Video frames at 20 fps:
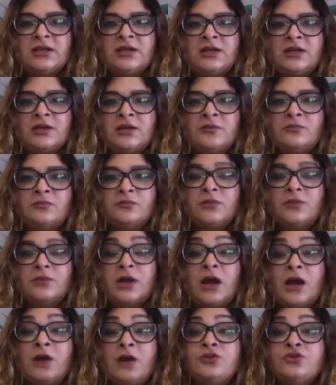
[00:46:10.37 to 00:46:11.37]

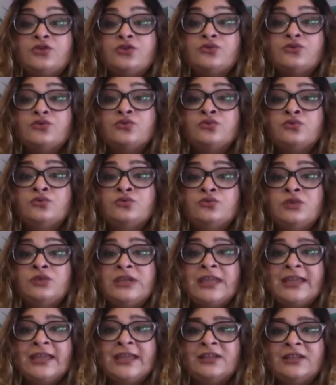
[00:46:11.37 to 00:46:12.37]
how to
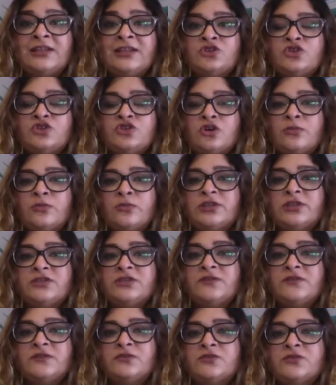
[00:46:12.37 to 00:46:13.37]
nail your job
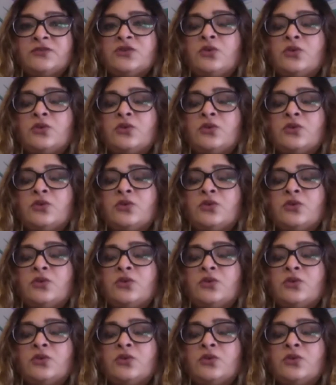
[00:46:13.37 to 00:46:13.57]
interviews,